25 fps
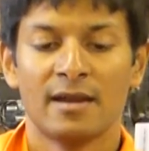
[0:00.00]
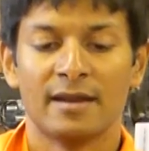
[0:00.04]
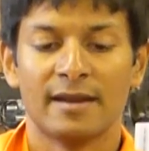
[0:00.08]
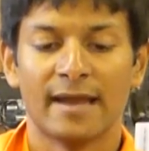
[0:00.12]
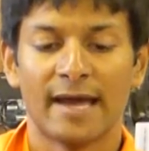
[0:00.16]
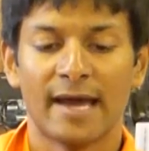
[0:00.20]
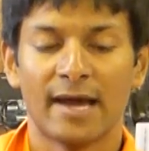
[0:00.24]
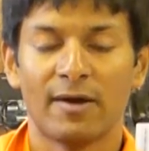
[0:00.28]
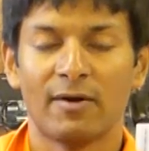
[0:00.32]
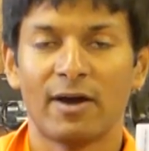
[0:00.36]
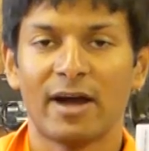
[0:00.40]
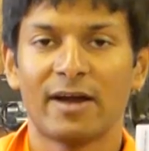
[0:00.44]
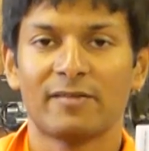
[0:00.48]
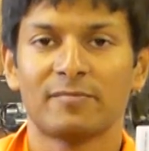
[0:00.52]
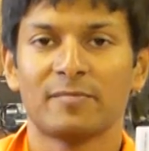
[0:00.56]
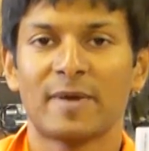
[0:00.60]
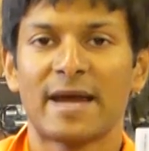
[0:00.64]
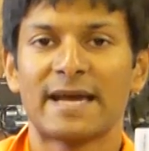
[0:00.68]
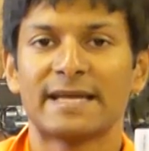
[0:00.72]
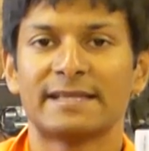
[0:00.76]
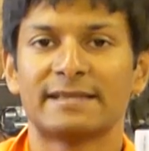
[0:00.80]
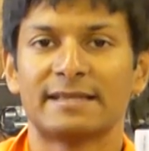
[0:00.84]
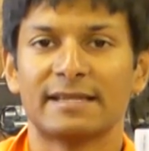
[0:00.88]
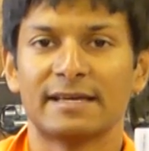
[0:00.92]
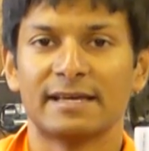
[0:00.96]
Now, I've
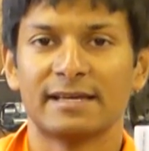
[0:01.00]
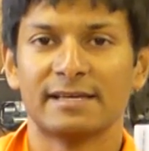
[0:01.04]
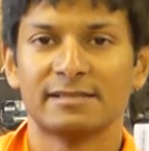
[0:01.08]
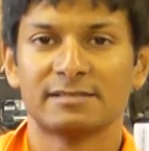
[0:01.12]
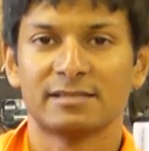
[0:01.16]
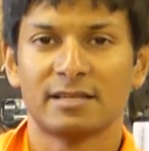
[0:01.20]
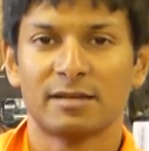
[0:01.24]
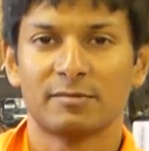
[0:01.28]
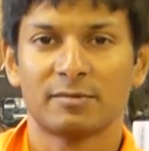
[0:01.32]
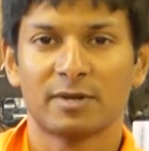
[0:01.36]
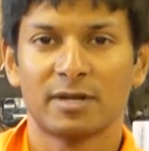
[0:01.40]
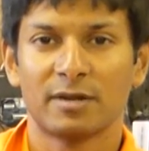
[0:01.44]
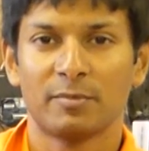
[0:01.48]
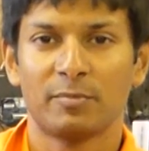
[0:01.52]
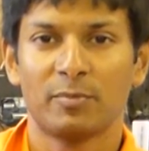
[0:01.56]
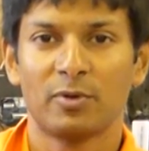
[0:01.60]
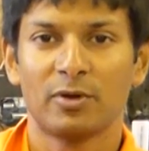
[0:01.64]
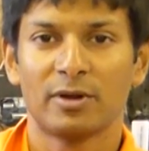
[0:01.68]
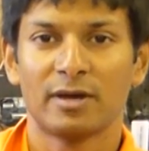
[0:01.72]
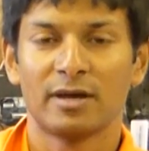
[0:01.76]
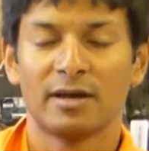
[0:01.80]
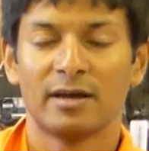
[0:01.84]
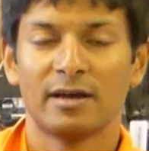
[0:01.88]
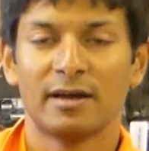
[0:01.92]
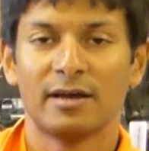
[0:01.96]
made these, and I'm going to
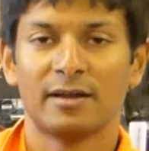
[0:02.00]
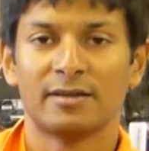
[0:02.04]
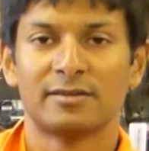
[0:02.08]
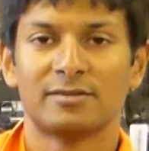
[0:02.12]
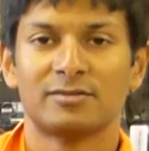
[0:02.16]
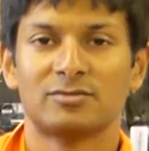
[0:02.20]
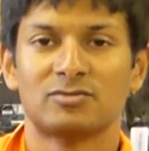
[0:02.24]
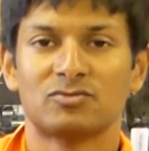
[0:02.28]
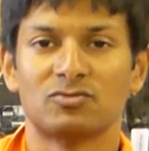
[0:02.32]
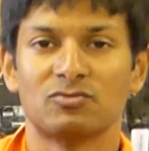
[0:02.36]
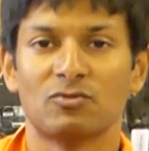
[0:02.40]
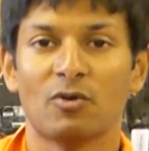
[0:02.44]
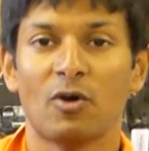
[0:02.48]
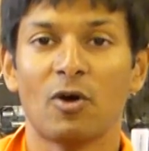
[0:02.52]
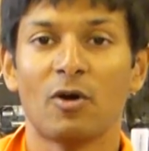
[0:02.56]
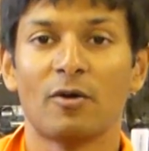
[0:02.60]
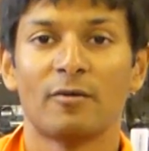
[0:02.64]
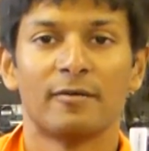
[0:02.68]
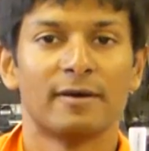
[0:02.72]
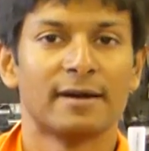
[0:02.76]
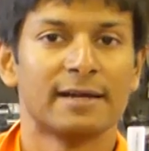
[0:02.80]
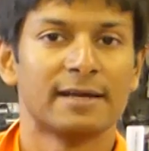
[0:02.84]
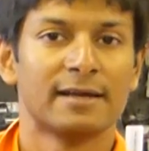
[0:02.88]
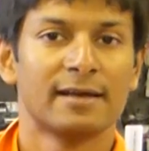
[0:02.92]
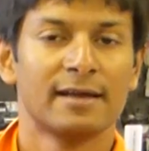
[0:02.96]
put a
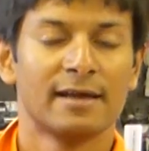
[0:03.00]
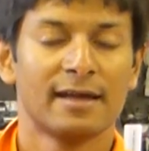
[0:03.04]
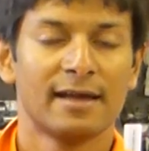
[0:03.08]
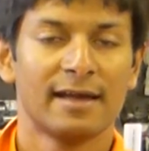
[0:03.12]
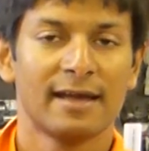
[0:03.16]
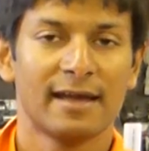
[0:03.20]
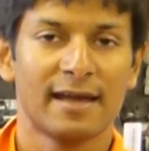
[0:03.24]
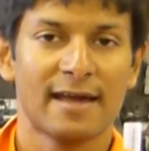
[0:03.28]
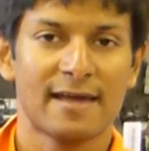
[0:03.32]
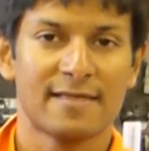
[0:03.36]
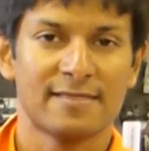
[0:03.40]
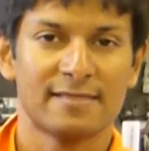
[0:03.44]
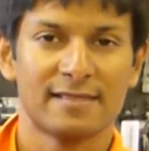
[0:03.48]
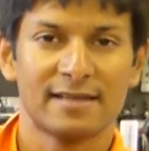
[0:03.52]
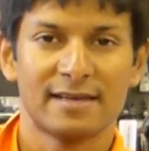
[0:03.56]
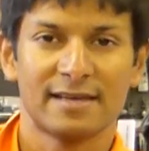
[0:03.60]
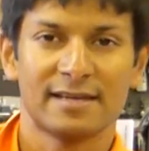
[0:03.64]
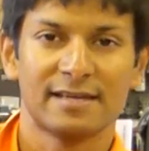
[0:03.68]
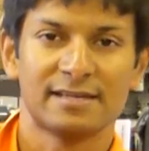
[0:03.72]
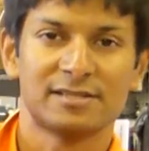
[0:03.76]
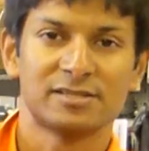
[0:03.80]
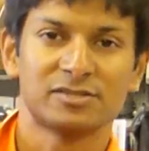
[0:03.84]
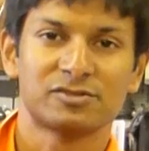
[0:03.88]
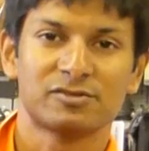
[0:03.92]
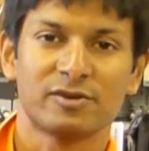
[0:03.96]
drawing in
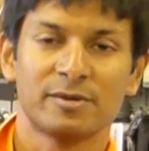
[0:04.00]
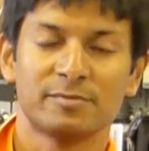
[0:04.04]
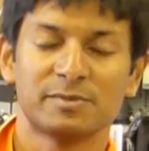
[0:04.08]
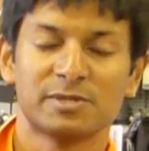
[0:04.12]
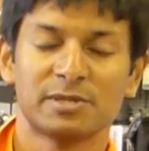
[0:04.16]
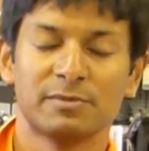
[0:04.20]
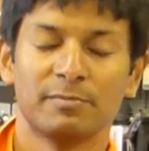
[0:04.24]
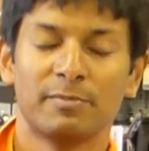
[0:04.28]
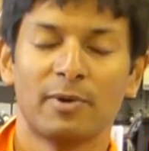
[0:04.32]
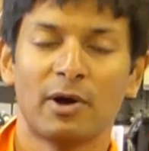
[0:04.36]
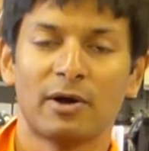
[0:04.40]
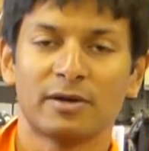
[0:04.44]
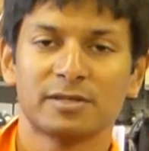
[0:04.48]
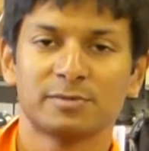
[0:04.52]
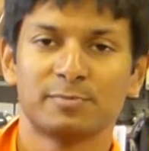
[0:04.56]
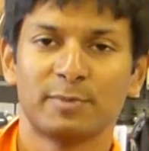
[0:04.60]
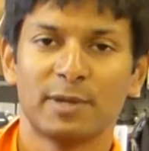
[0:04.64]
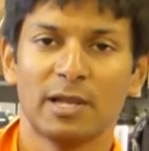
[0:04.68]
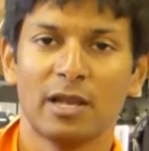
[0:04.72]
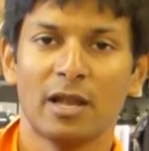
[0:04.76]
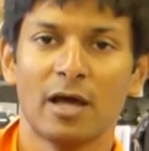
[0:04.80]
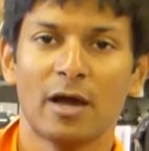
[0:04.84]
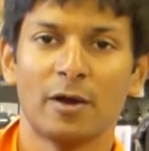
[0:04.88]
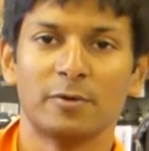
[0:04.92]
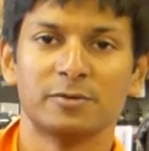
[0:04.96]
the description box
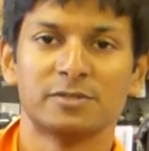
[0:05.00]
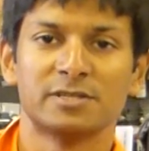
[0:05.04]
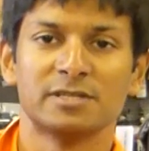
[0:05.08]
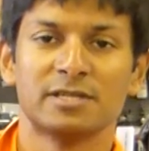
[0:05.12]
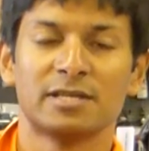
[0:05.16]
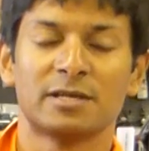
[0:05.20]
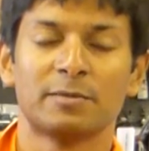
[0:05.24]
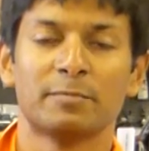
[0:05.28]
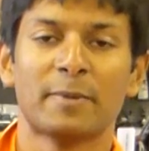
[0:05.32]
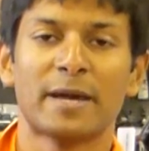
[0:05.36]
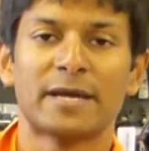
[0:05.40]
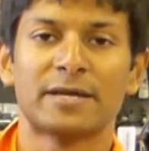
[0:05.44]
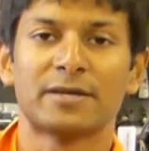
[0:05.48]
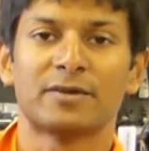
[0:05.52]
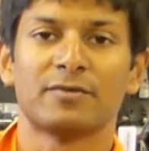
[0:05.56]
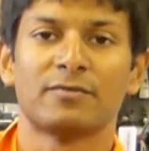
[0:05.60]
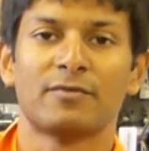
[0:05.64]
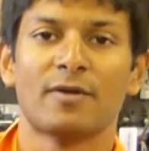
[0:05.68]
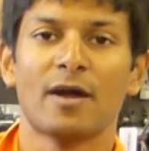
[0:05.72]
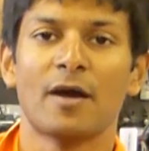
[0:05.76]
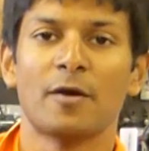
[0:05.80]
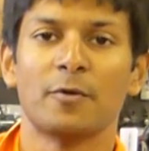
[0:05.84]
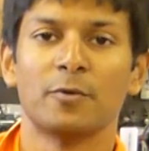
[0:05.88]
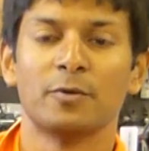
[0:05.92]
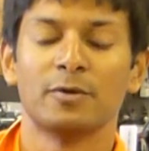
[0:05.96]
below so you can make
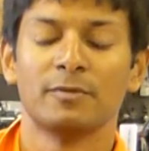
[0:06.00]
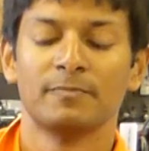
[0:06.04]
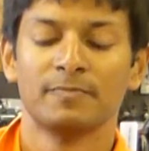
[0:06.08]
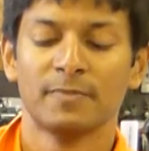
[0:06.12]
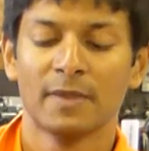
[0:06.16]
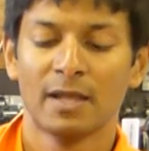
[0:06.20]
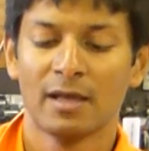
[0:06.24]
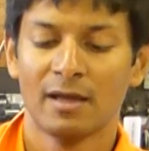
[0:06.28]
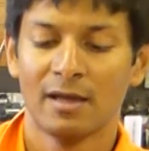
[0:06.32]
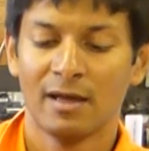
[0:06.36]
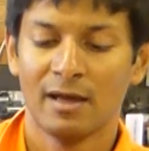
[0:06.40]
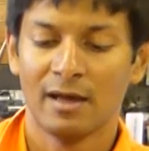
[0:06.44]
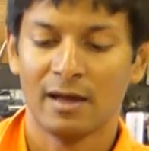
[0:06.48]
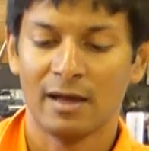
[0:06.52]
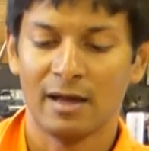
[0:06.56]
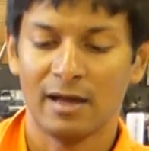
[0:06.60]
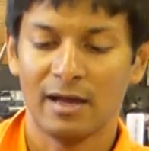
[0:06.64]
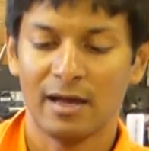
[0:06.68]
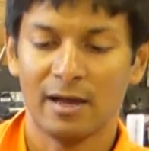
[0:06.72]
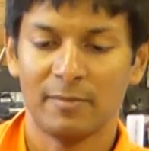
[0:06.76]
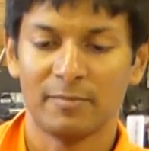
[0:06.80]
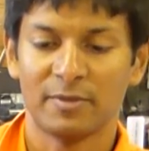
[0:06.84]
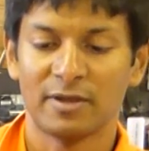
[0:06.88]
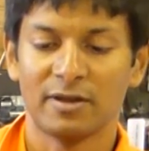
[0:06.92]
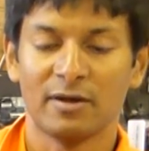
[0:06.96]
your own.
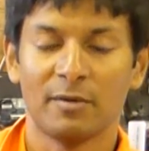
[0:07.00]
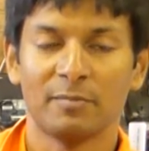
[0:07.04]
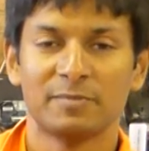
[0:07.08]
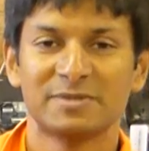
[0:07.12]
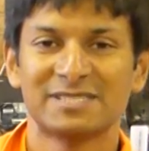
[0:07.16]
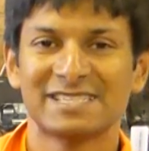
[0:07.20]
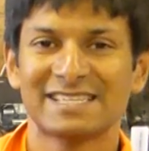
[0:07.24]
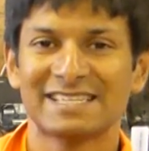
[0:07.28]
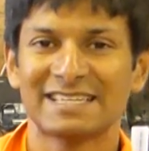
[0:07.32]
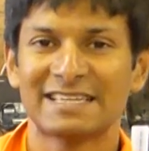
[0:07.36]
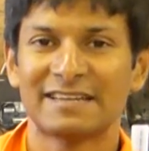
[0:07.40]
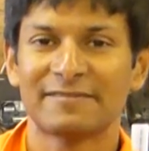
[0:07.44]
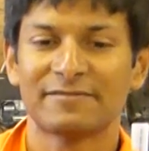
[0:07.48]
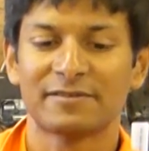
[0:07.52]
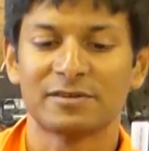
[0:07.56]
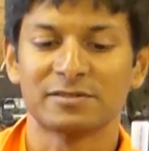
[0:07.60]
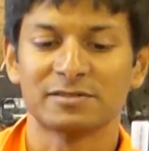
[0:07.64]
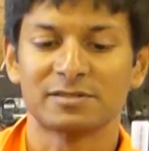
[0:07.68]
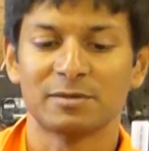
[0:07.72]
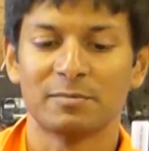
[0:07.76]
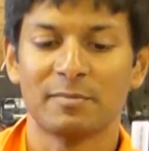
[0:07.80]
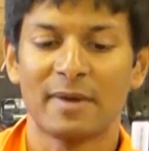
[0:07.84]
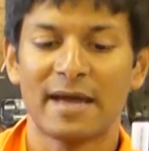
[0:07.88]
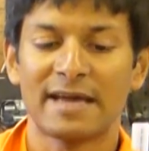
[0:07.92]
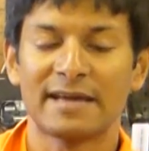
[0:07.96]
They're not particularly
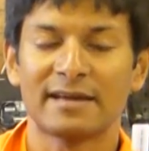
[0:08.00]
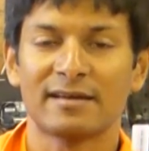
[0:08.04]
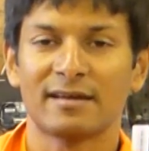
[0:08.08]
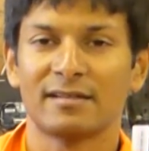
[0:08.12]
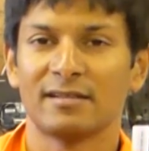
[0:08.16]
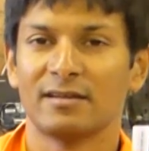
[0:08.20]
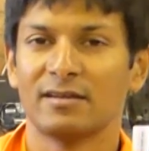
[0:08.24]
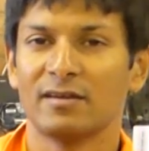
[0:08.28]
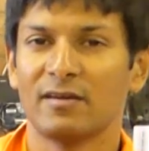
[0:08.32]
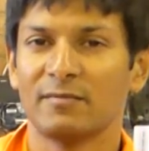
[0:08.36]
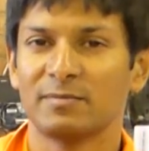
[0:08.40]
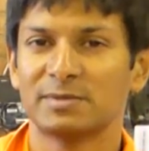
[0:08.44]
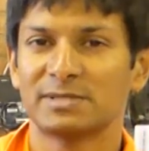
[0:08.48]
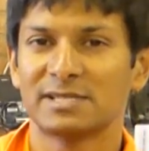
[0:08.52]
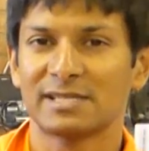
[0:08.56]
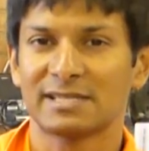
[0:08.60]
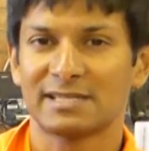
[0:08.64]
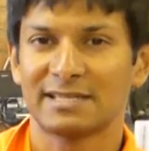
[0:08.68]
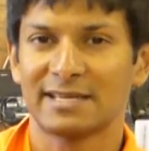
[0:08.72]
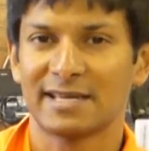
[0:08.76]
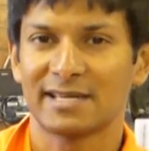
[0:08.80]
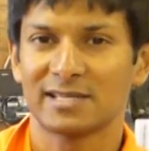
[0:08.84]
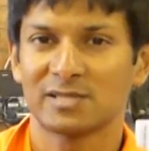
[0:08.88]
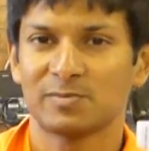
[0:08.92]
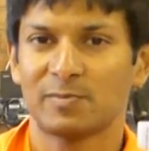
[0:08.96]
difficult to make, and they're not
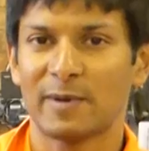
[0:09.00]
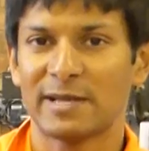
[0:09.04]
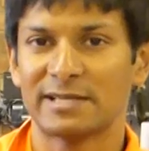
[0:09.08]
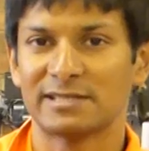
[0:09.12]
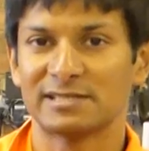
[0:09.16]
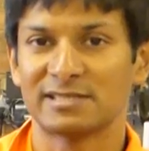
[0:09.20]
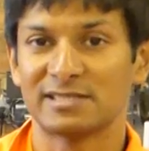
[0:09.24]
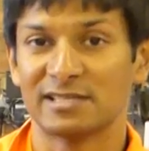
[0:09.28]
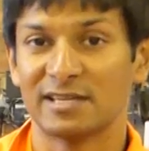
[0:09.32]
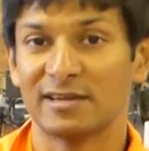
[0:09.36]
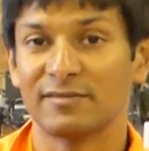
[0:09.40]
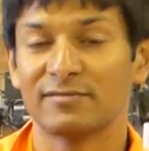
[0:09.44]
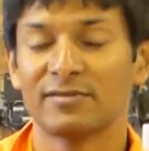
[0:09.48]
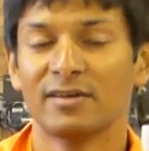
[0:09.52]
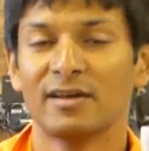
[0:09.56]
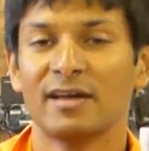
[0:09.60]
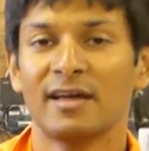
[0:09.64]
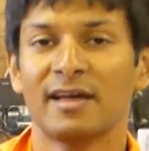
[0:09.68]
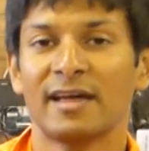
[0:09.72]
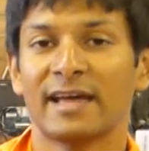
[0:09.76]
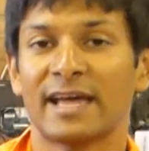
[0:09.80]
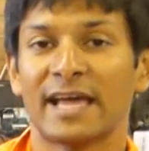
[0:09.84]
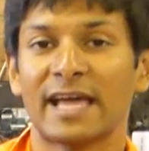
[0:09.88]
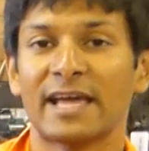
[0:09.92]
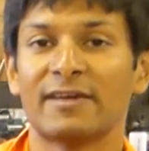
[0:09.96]
particularly expensive.
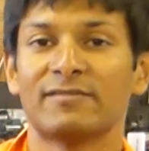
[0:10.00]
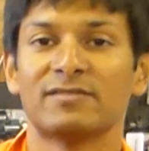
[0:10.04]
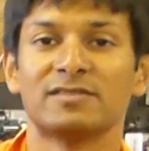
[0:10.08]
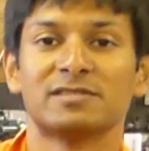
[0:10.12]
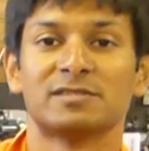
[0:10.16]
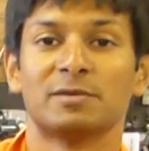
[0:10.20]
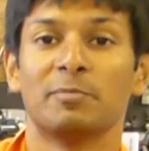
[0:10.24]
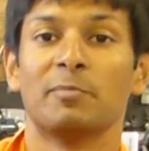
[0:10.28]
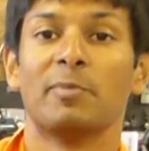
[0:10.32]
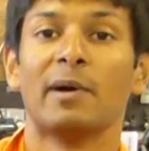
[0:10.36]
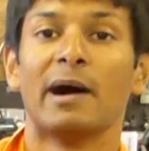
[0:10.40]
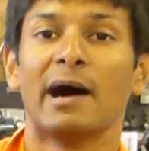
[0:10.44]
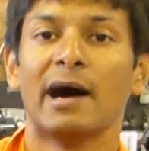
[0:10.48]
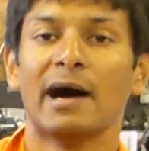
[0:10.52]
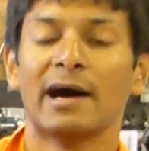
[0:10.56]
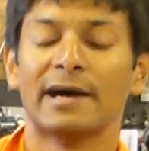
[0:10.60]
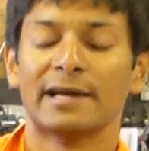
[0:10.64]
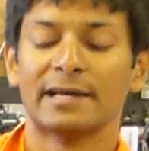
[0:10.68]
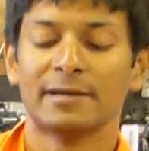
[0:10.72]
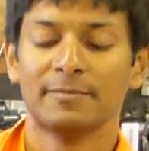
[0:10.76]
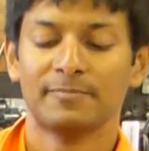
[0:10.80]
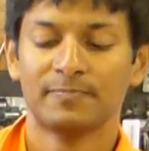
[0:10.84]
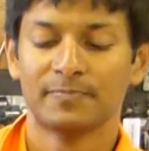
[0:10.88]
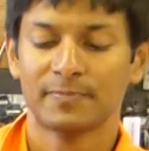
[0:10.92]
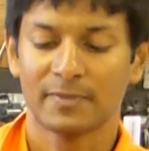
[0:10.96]
even to
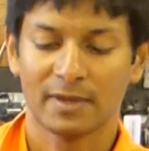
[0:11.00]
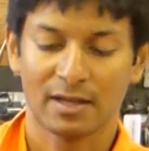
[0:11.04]
buy.